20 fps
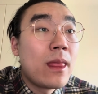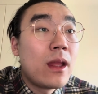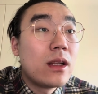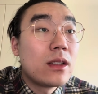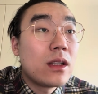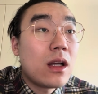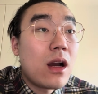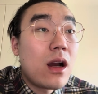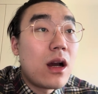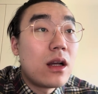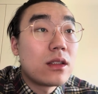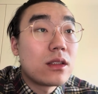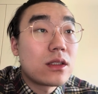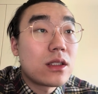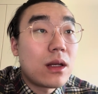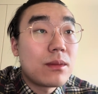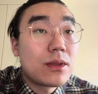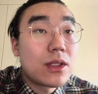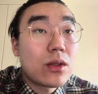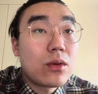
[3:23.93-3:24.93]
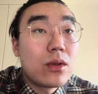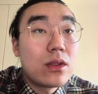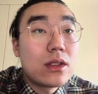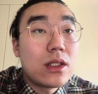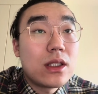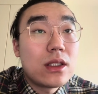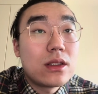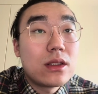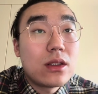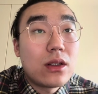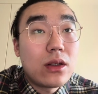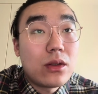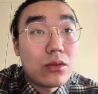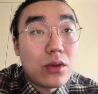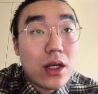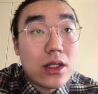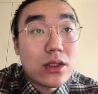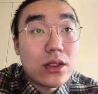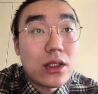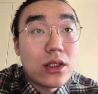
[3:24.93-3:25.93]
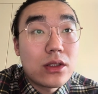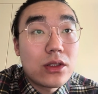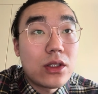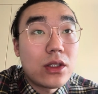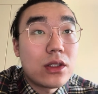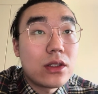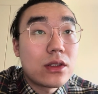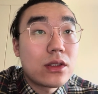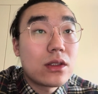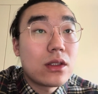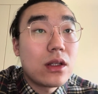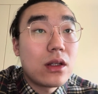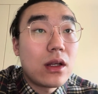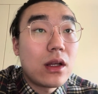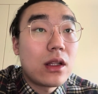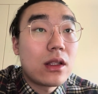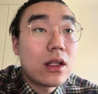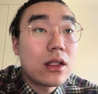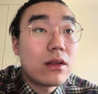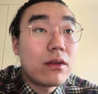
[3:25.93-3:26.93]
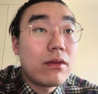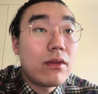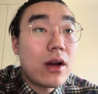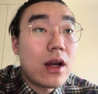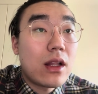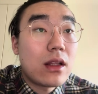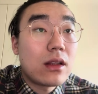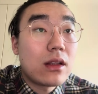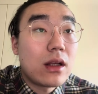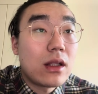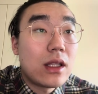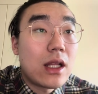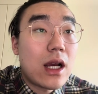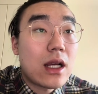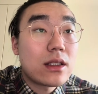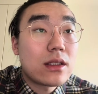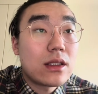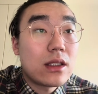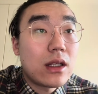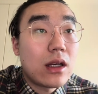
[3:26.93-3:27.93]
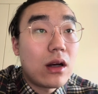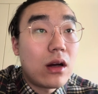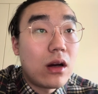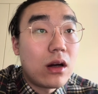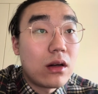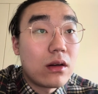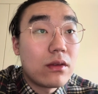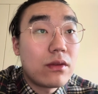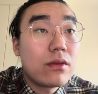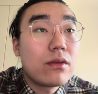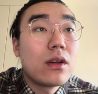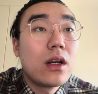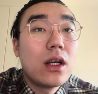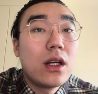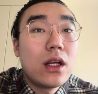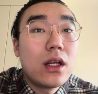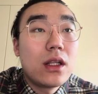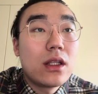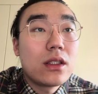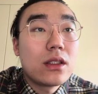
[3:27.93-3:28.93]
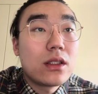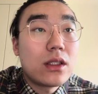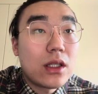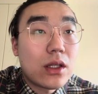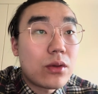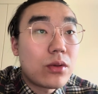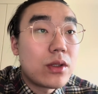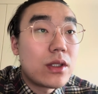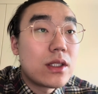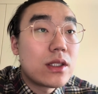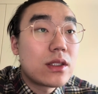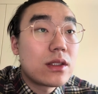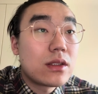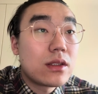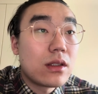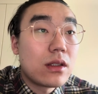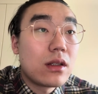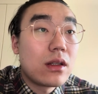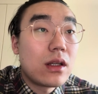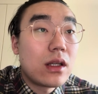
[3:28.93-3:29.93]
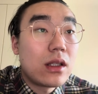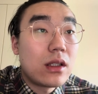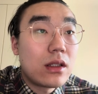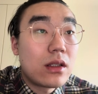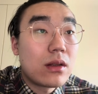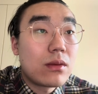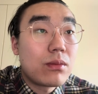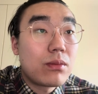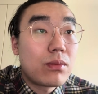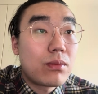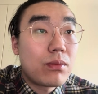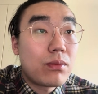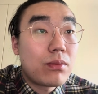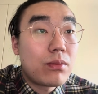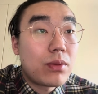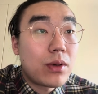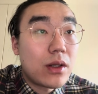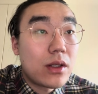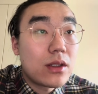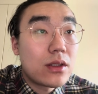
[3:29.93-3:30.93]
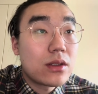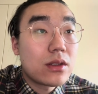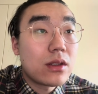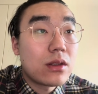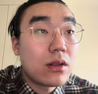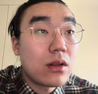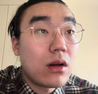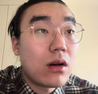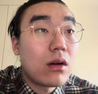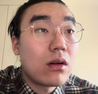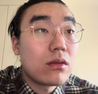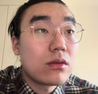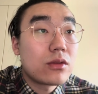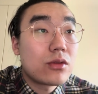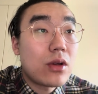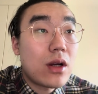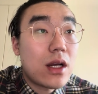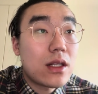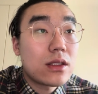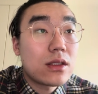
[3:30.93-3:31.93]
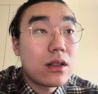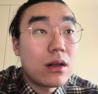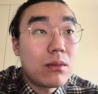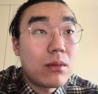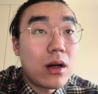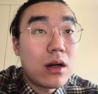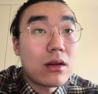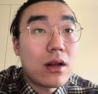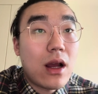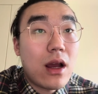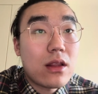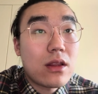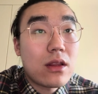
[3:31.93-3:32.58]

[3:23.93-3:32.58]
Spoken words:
Nunn and subsequent researchers identified a legacy of decreased interpersonal trust among